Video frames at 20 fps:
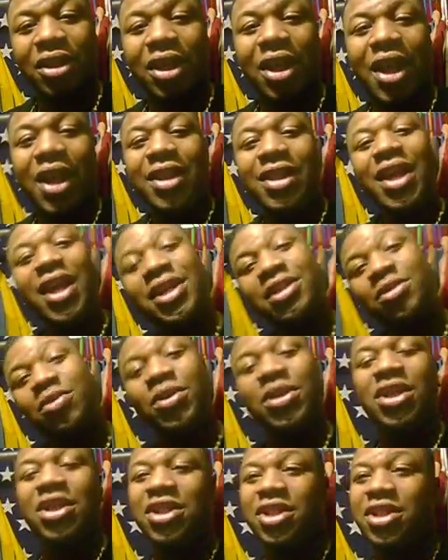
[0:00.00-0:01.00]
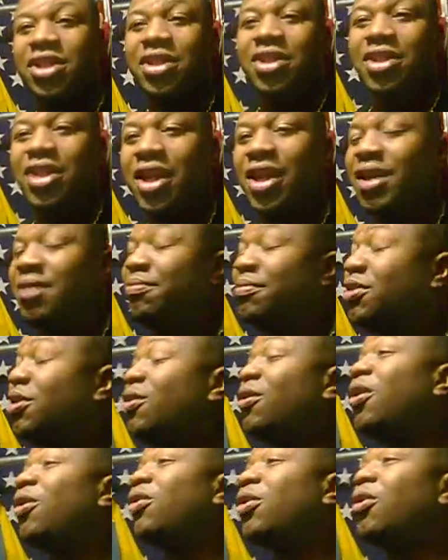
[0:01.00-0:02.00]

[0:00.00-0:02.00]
And that's what he should say. you going